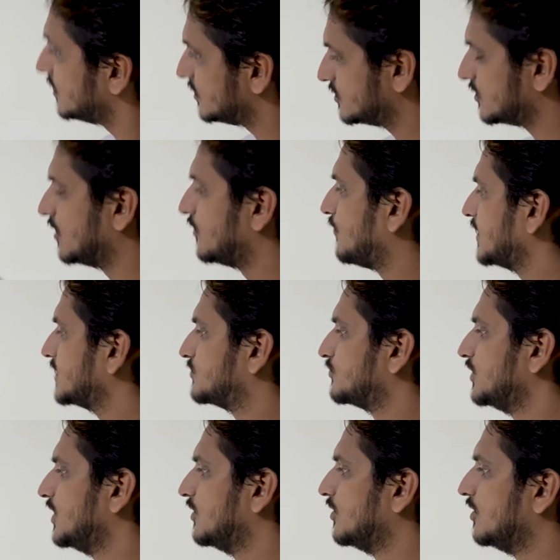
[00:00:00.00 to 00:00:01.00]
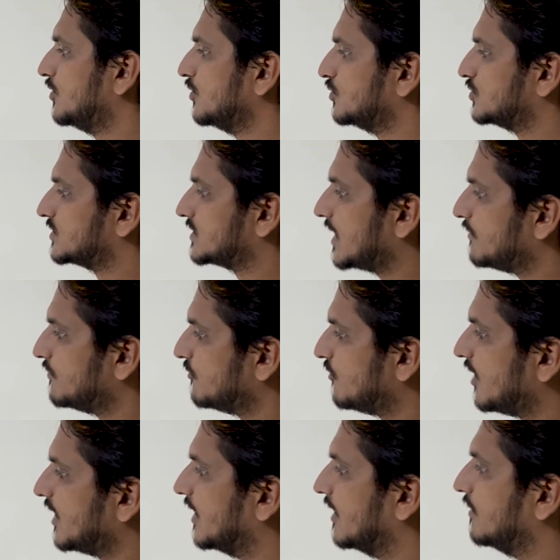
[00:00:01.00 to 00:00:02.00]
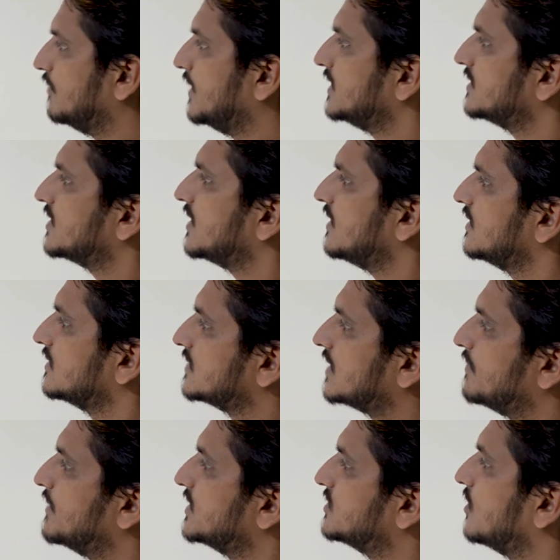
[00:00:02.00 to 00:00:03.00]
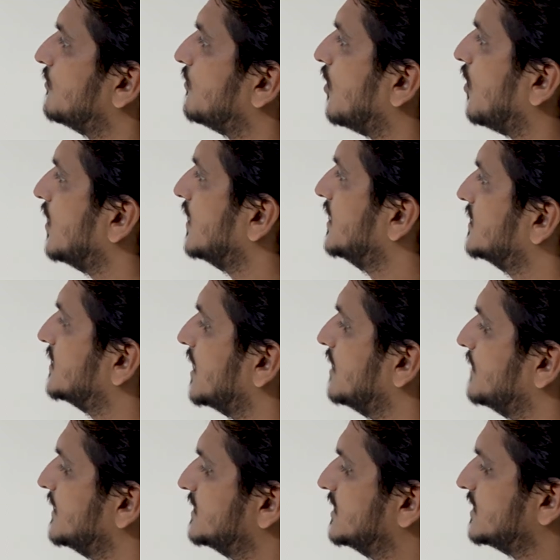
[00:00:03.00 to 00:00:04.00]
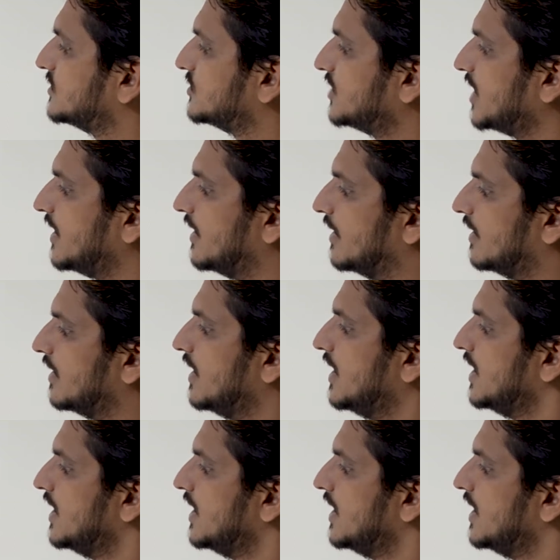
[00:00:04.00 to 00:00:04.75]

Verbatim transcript: so first we will do sum 1 means summation of all these elements is 10